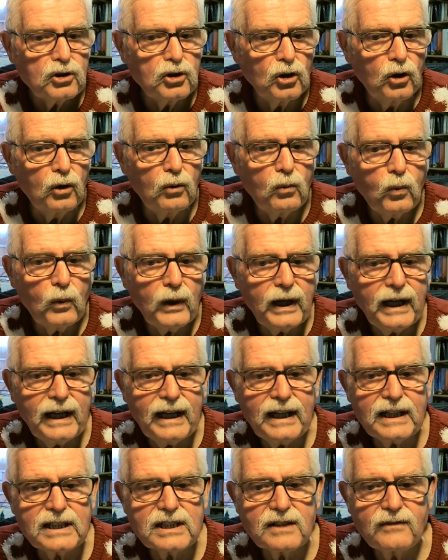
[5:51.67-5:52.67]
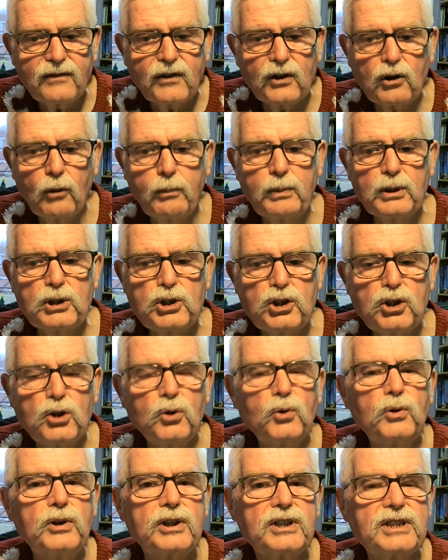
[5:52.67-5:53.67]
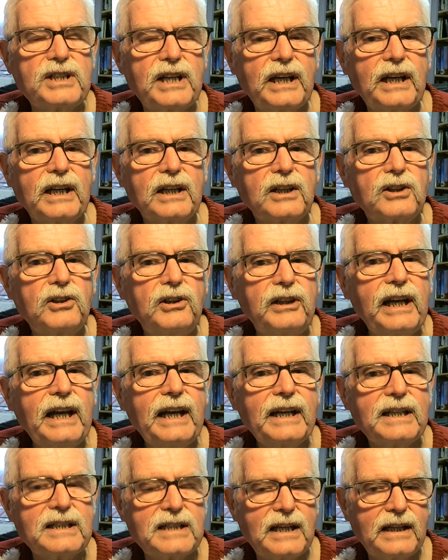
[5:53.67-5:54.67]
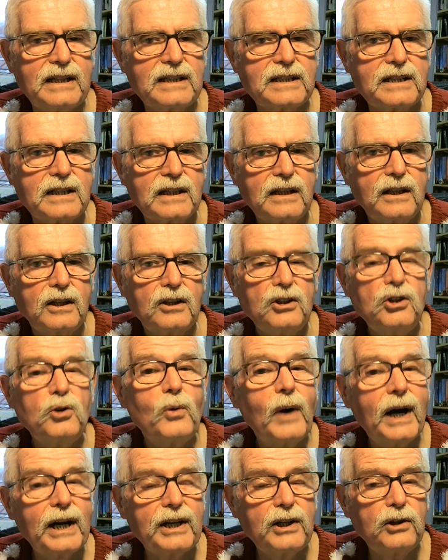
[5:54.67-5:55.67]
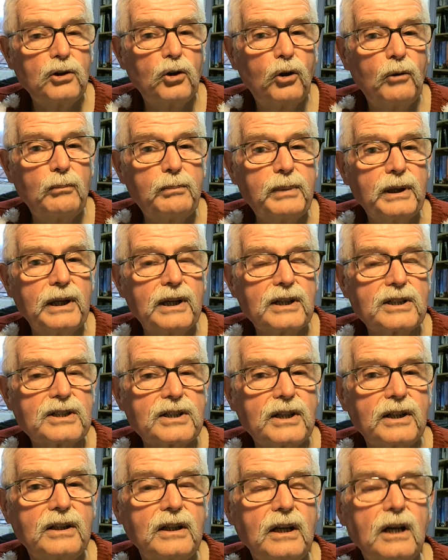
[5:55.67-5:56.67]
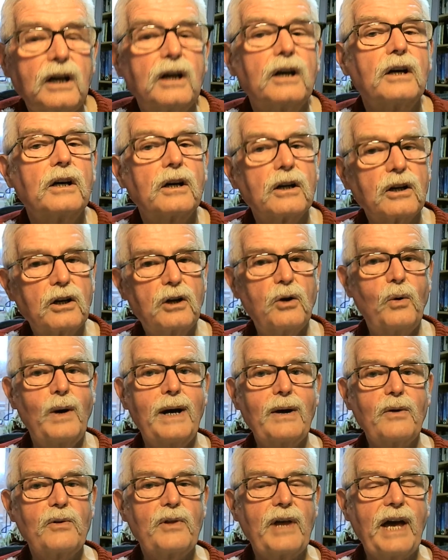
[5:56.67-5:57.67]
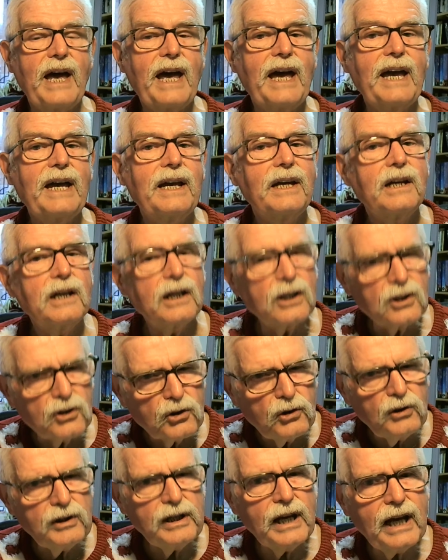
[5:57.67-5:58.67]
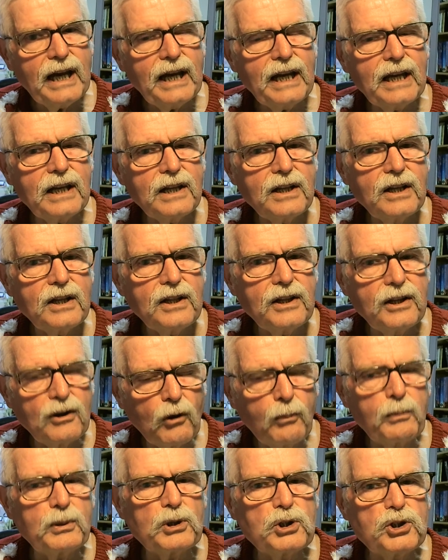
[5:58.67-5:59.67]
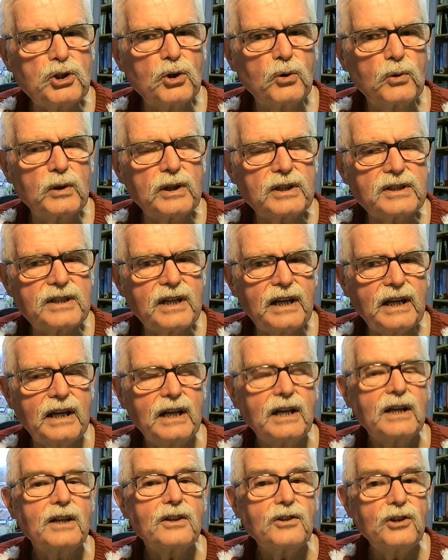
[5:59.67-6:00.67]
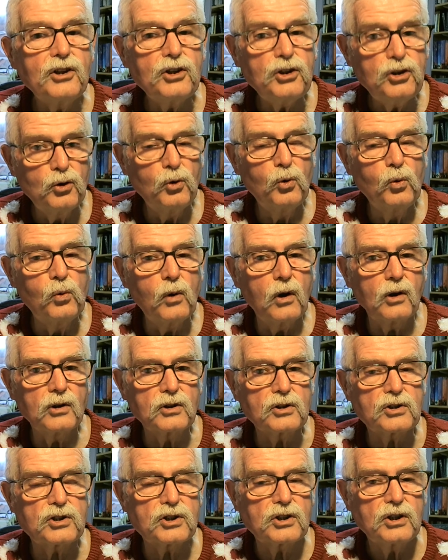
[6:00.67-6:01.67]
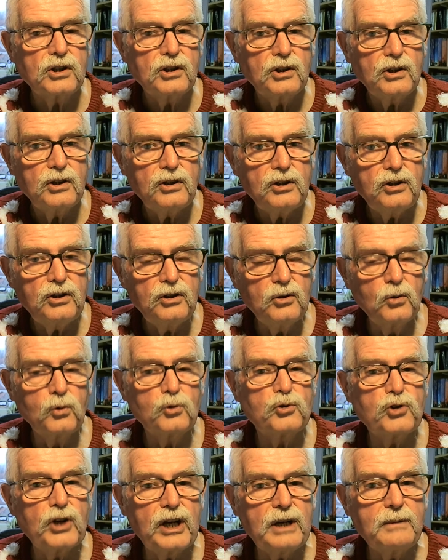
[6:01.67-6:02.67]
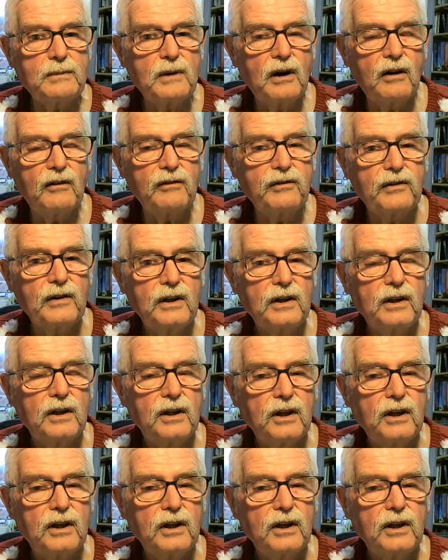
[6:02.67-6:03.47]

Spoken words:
Don't wait for opportunity, create it. You are your own person. Go out there and create the opportunity that you want, you dream of,